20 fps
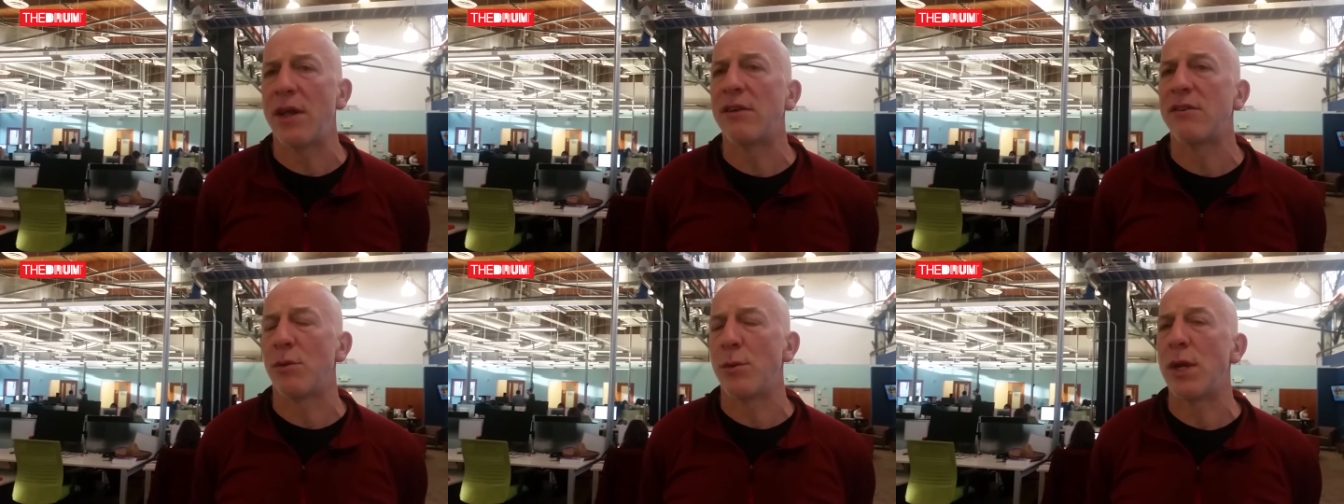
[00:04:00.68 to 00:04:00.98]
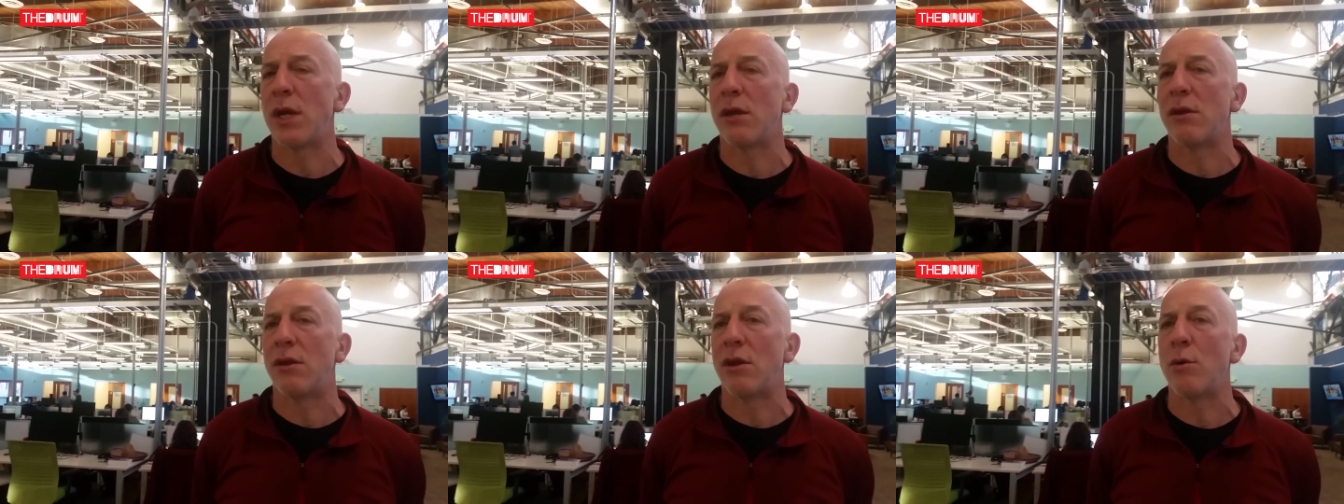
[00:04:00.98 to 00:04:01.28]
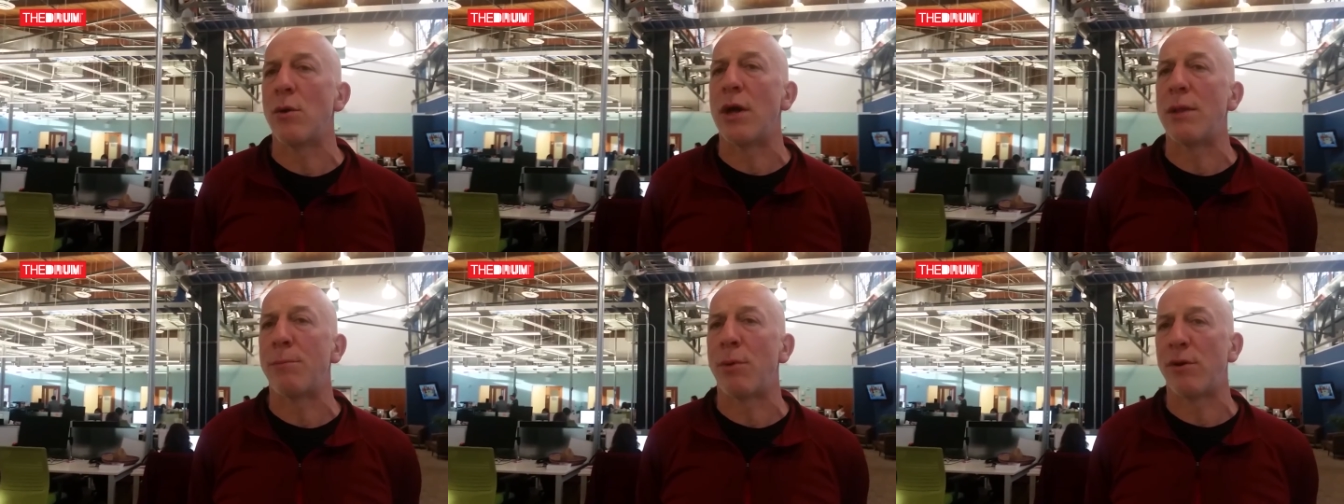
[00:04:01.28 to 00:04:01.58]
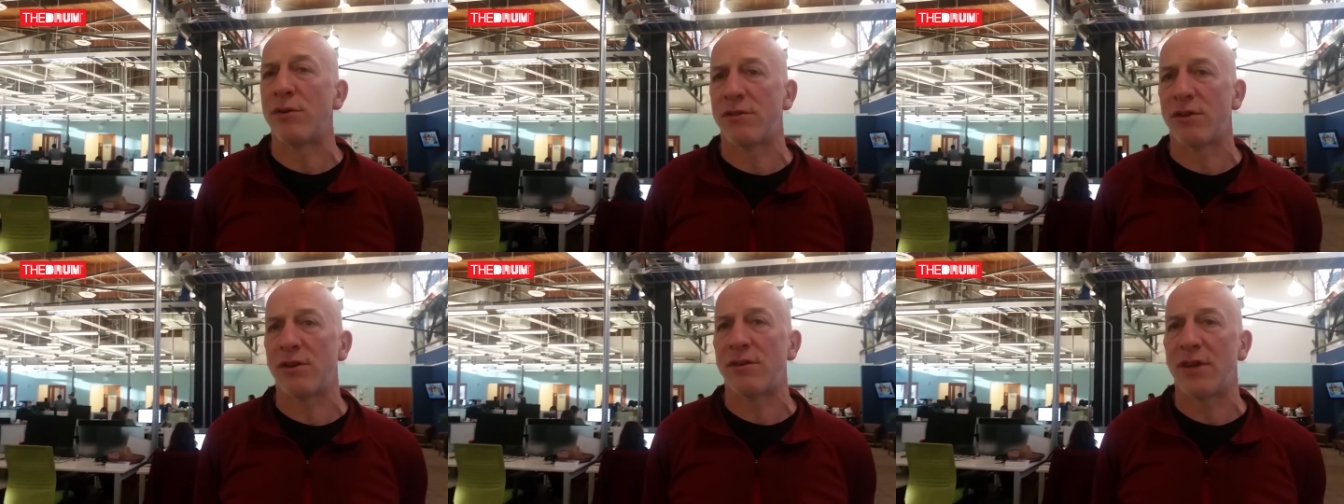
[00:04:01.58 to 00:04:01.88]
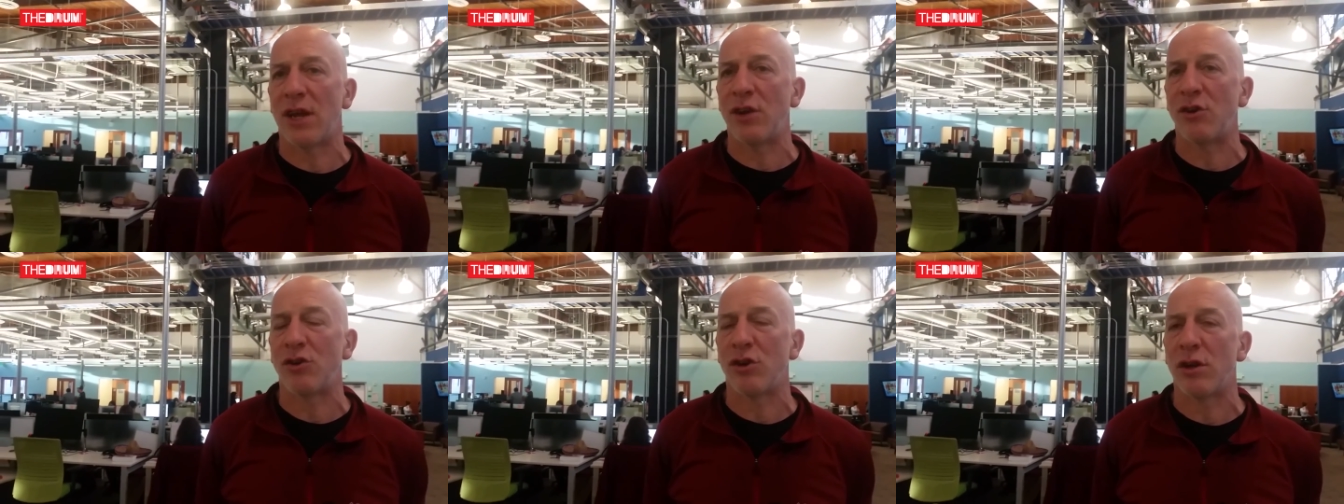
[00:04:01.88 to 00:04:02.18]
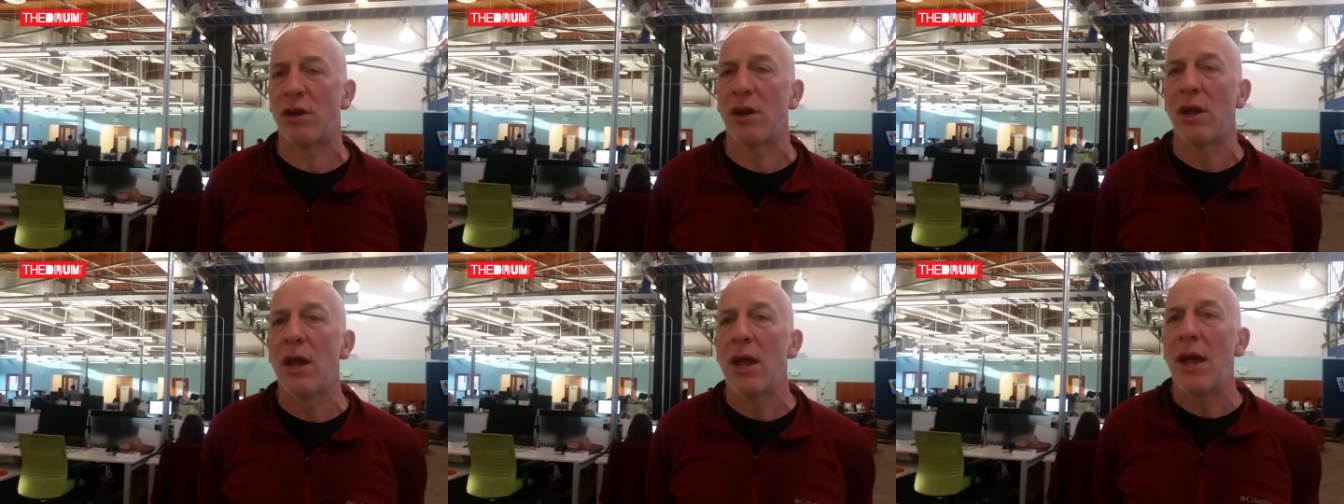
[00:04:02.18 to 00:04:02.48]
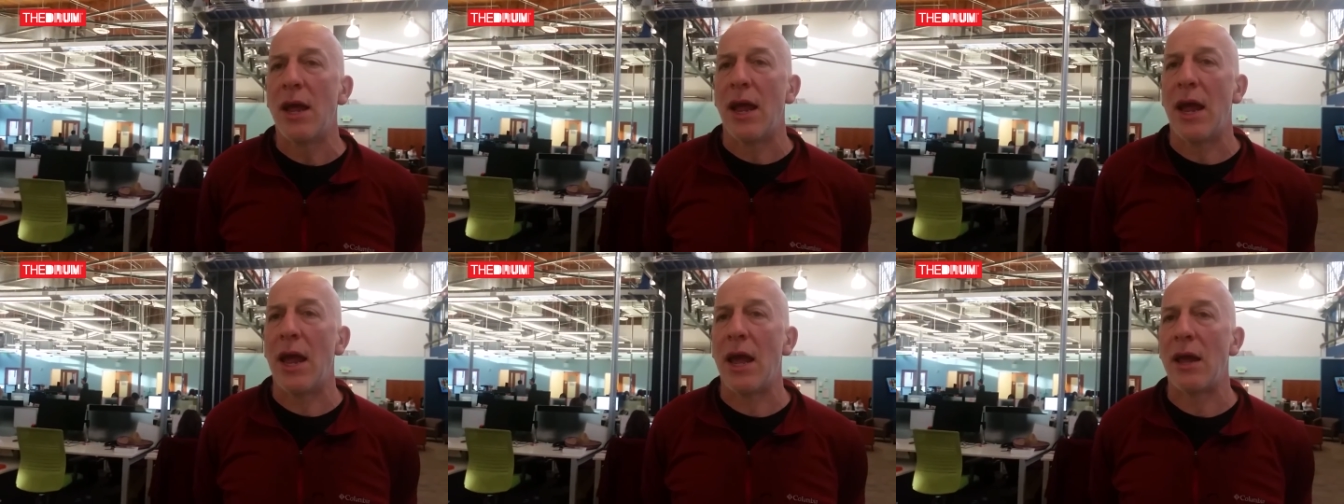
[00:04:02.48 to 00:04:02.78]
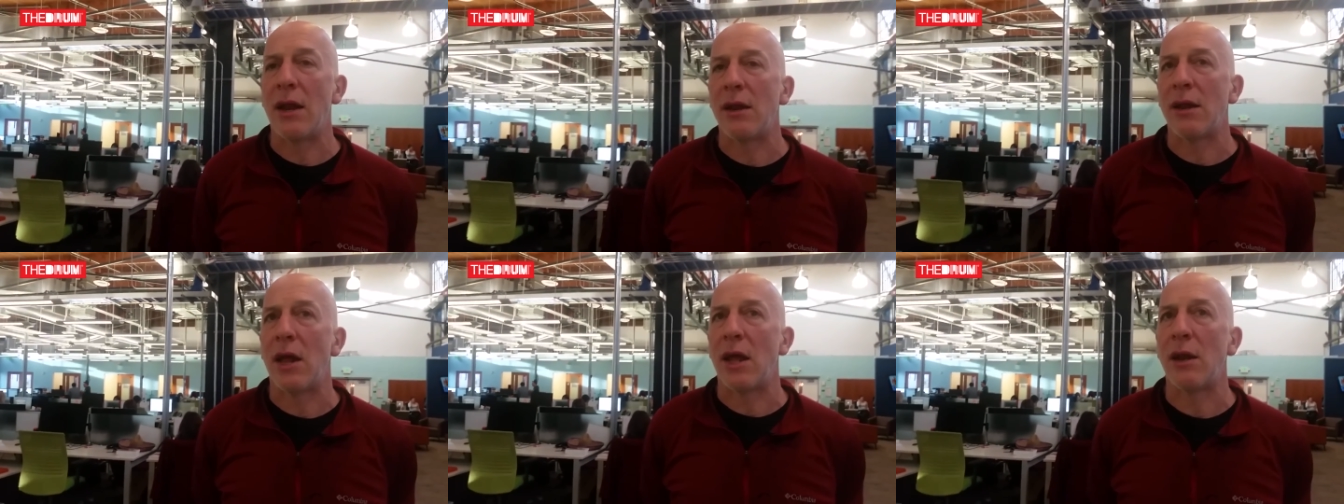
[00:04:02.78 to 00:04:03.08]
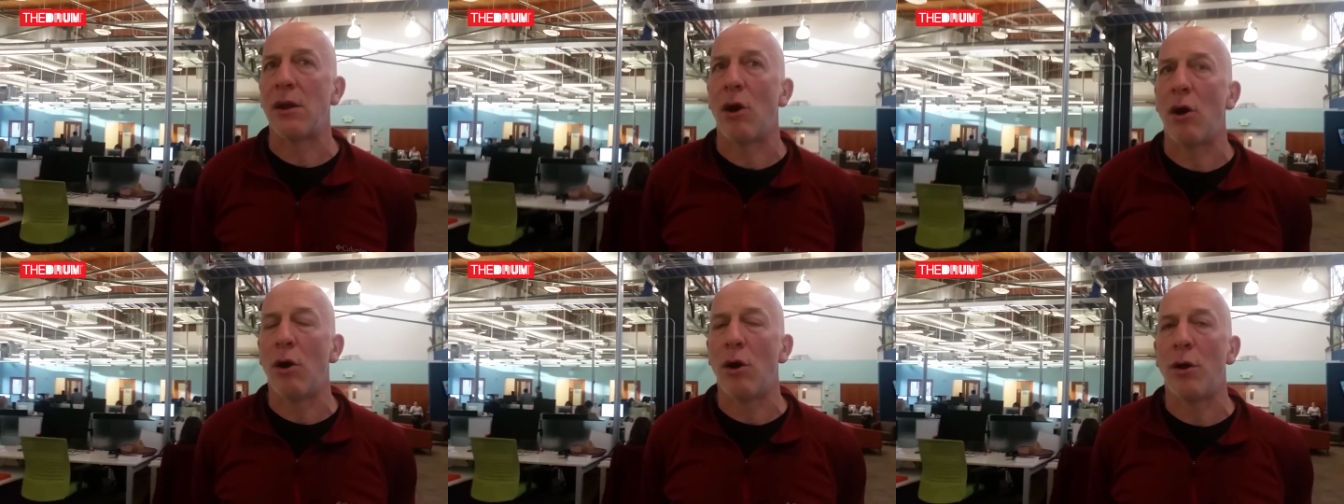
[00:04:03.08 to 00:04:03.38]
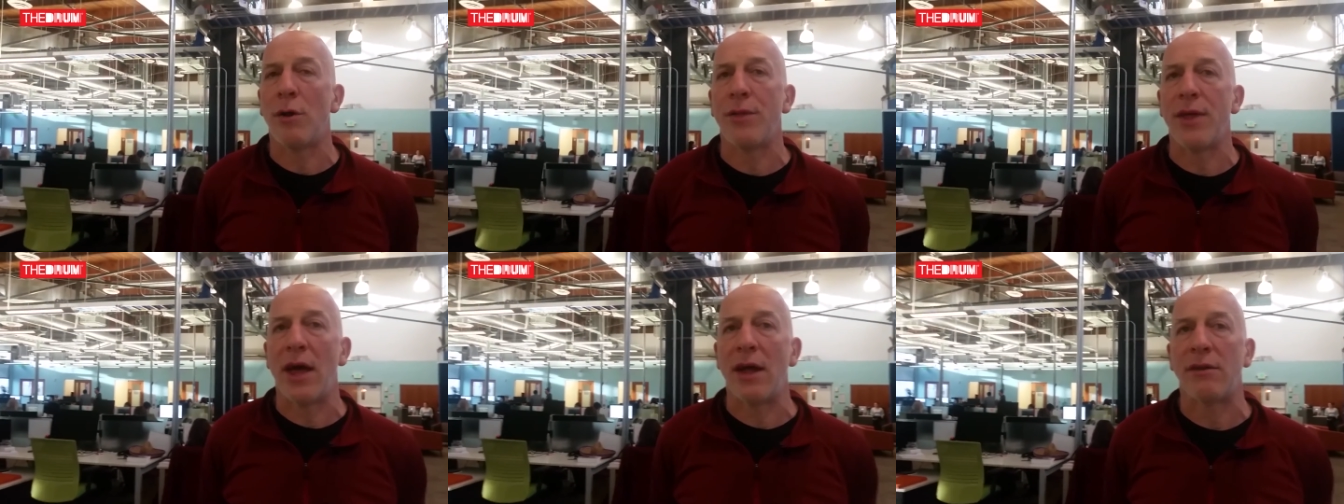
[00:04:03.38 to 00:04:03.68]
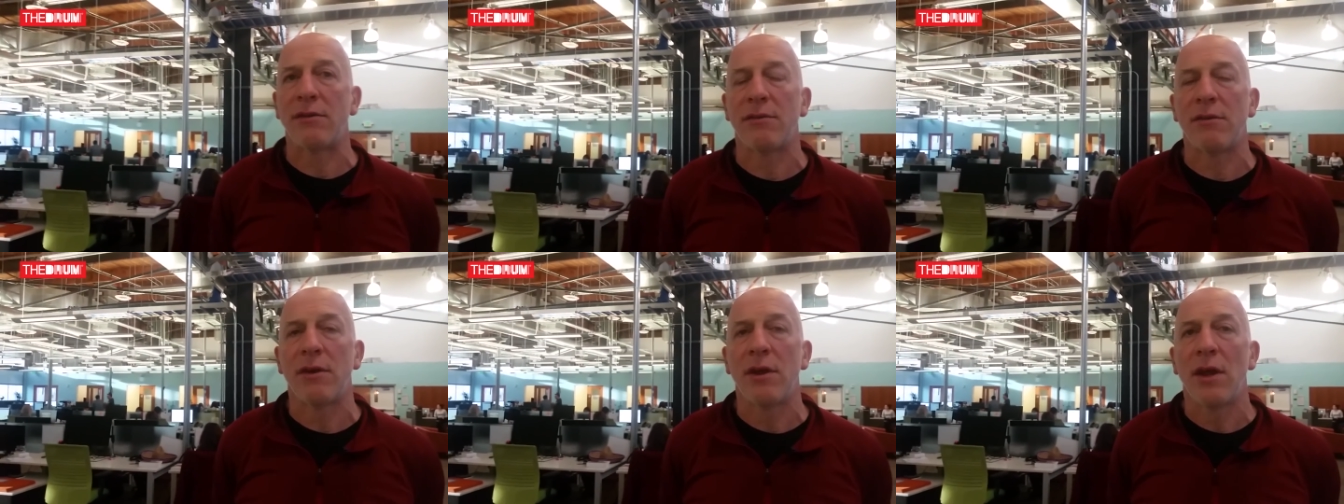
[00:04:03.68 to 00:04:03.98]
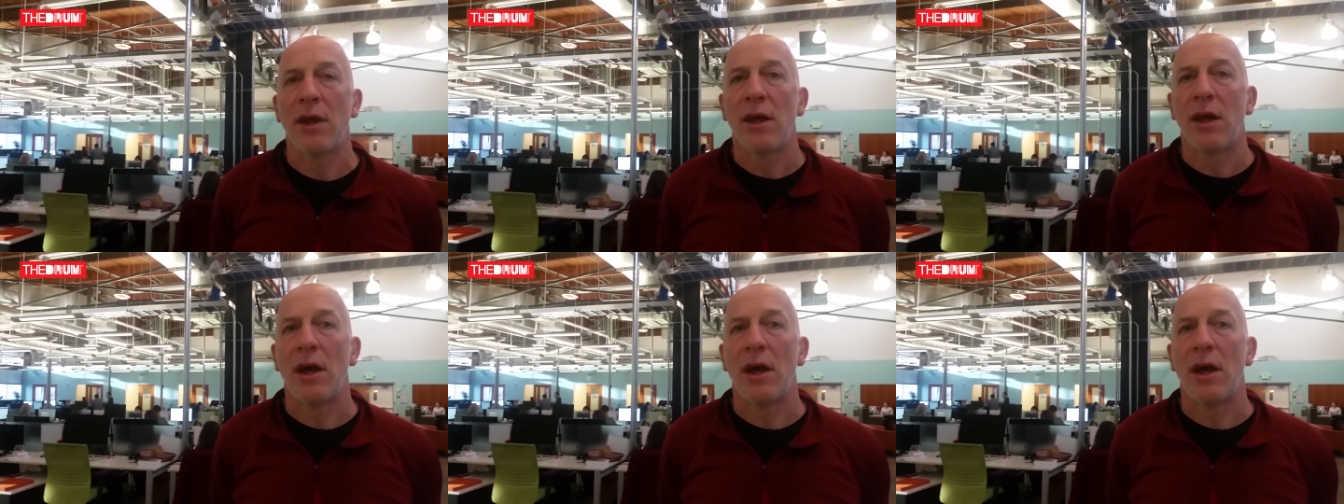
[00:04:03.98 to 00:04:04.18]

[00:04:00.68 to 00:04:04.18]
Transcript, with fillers: things that we can do on personalization and and all that